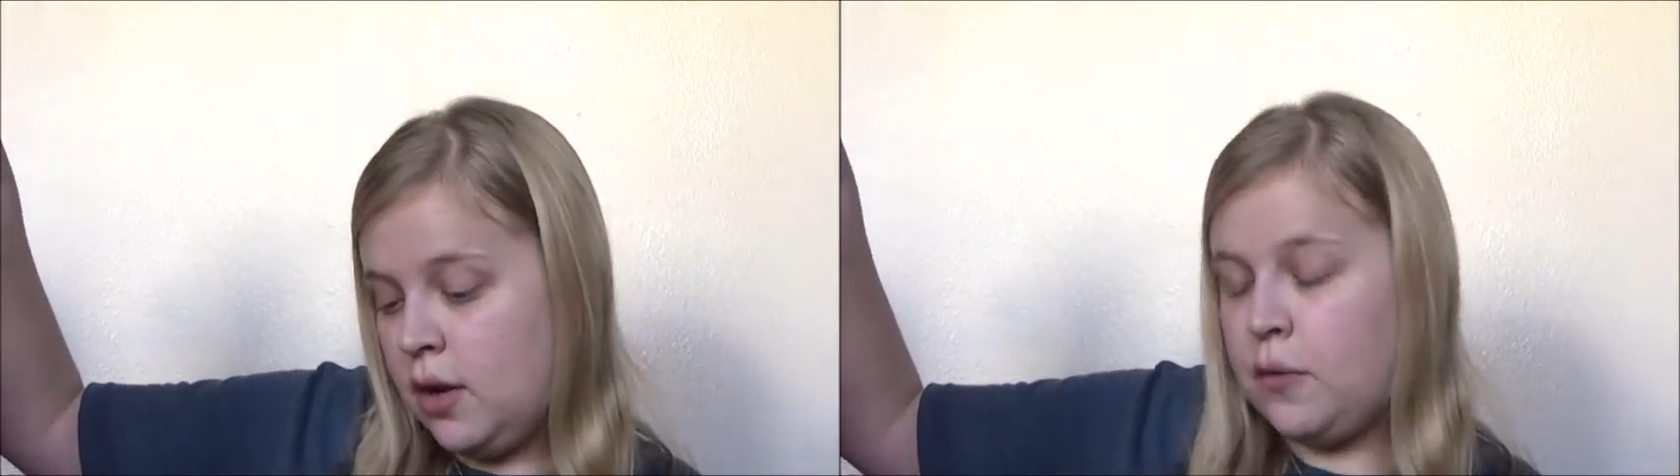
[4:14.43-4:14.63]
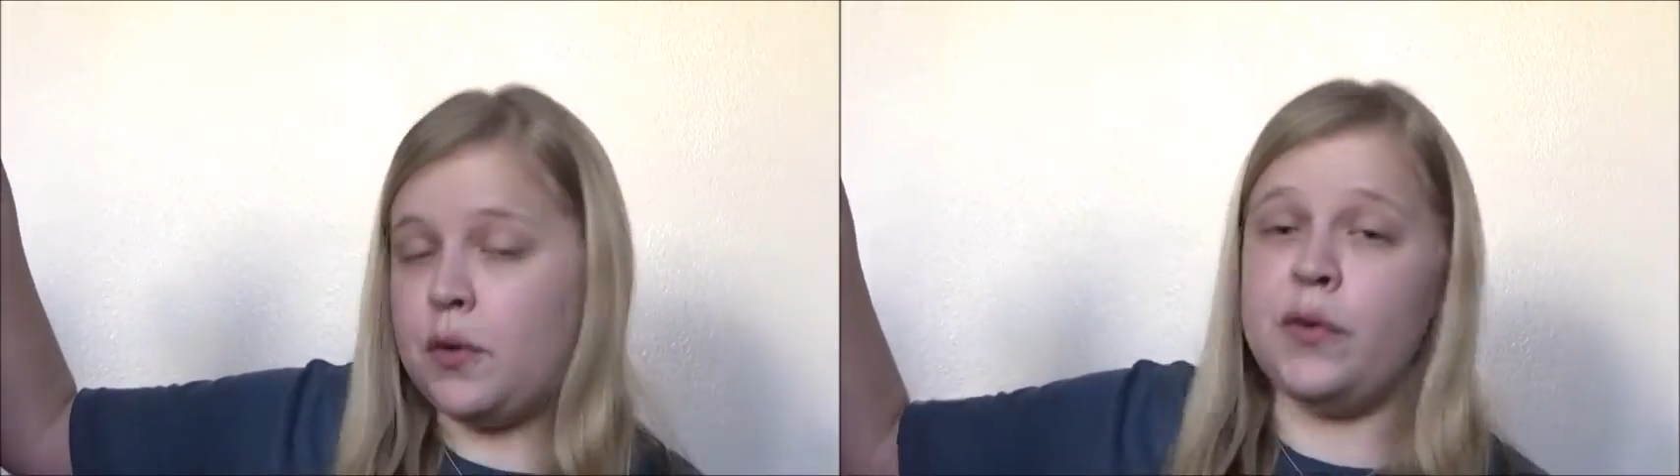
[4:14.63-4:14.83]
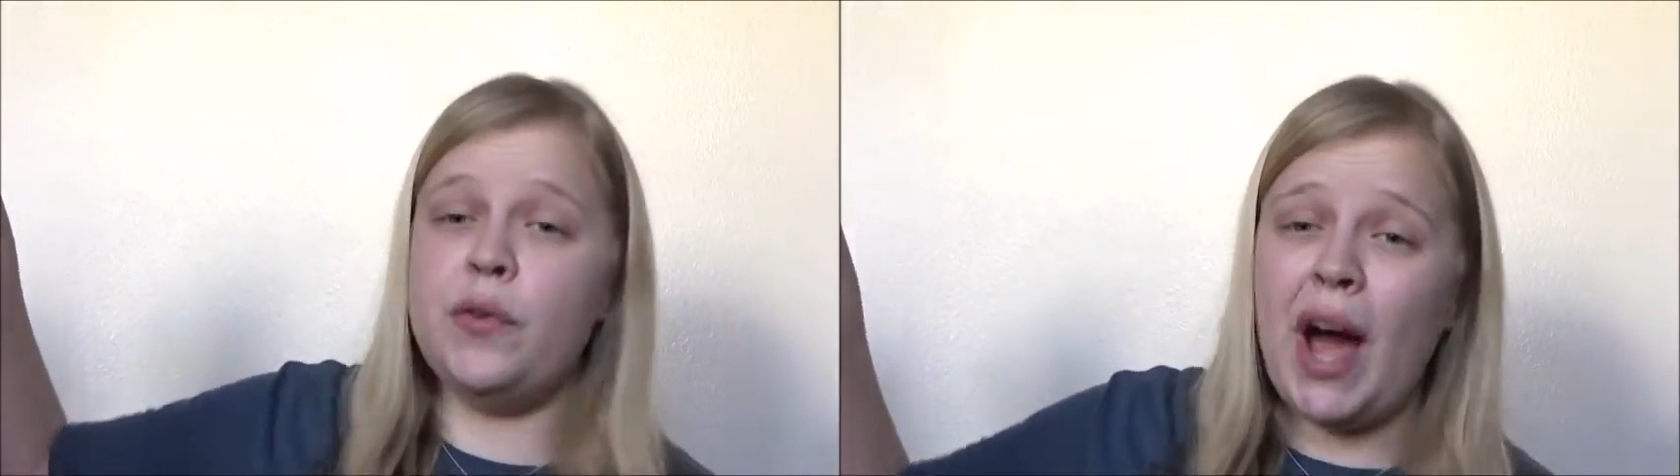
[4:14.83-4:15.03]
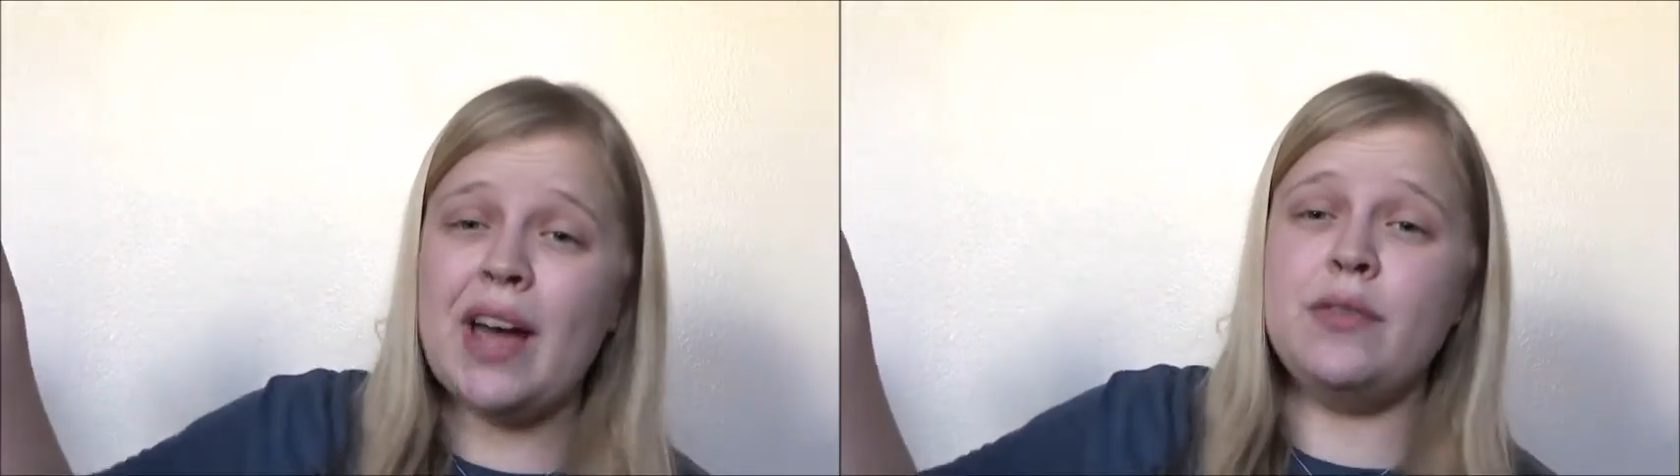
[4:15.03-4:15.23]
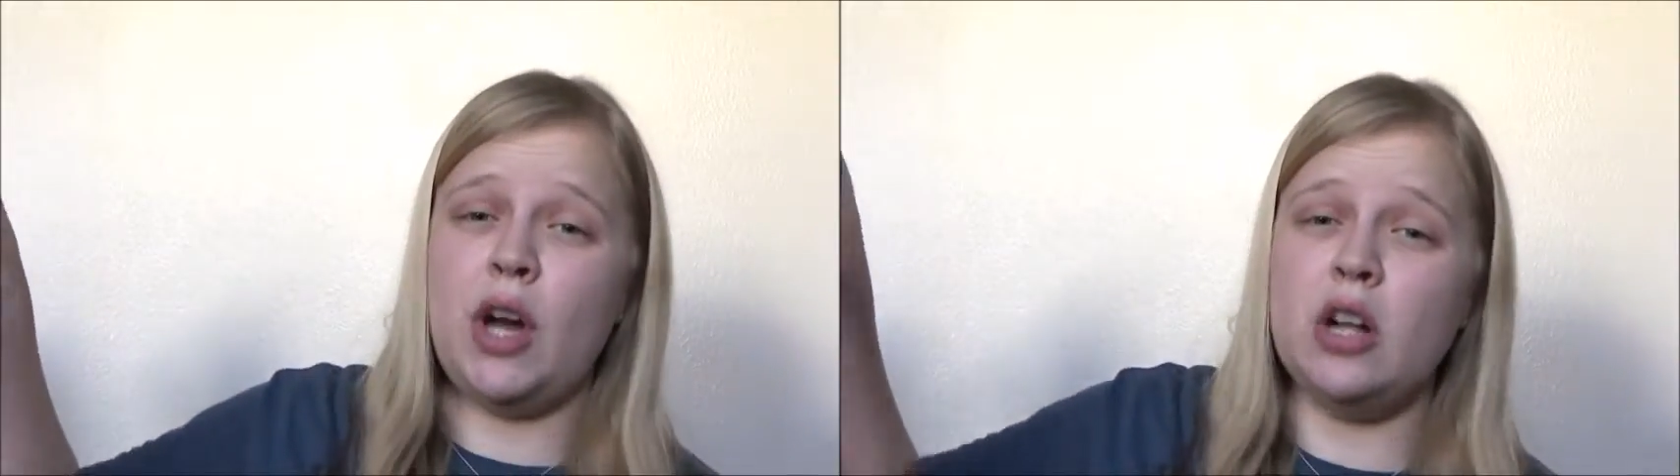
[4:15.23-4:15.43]
for
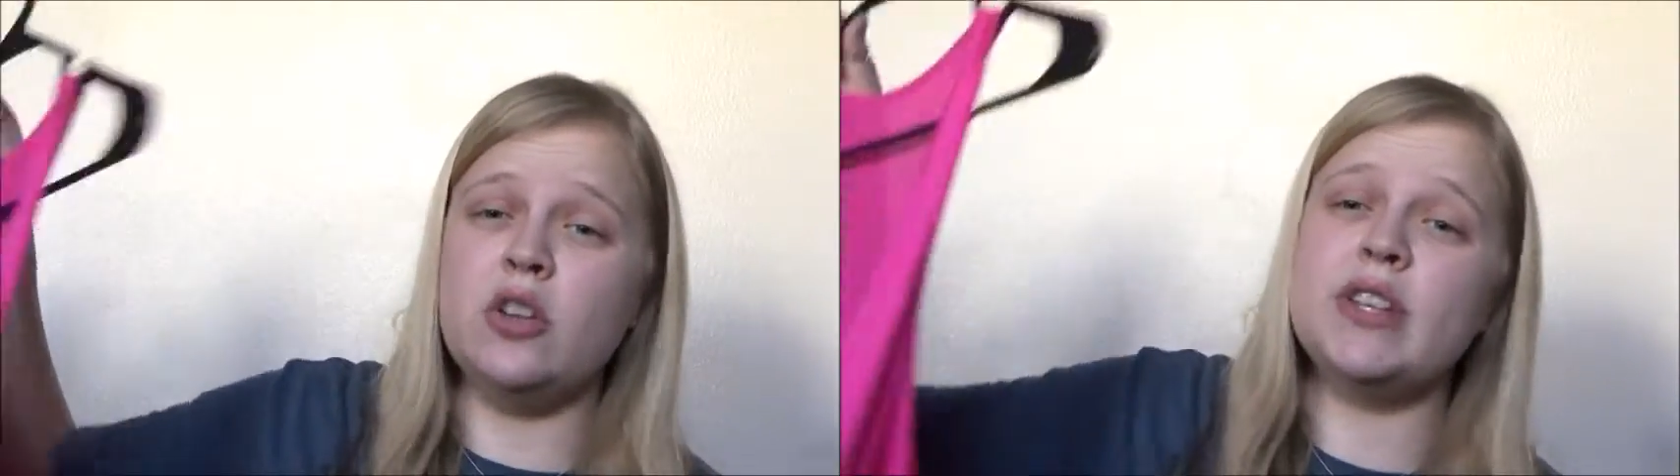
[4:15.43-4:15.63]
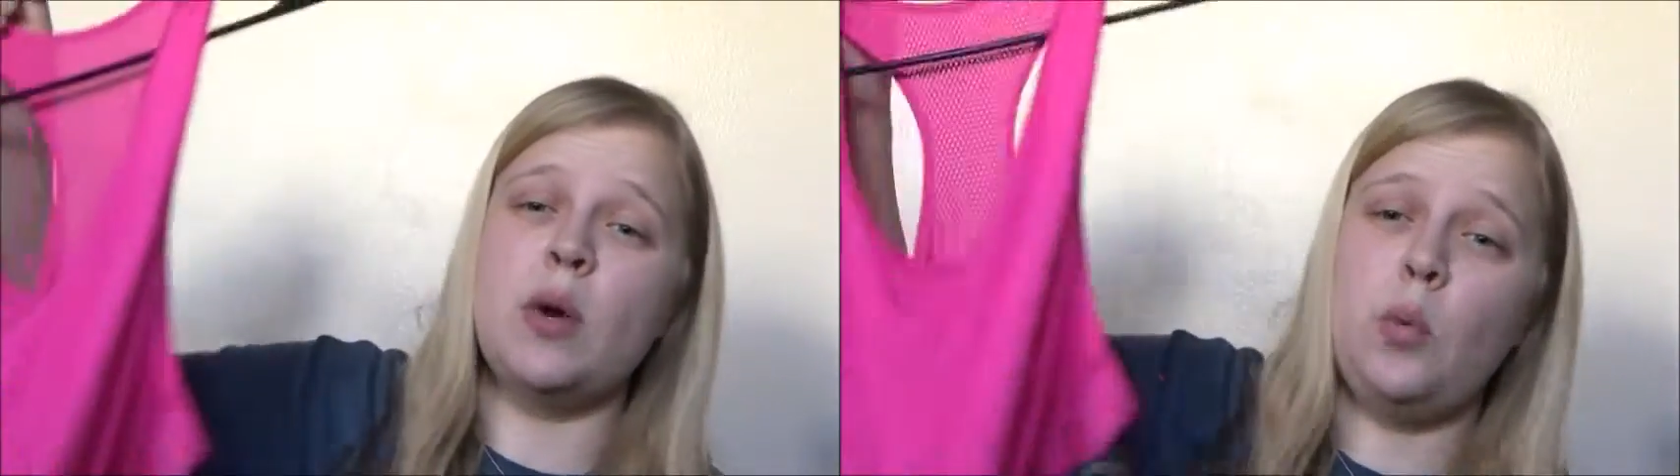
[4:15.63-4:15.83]
$5 at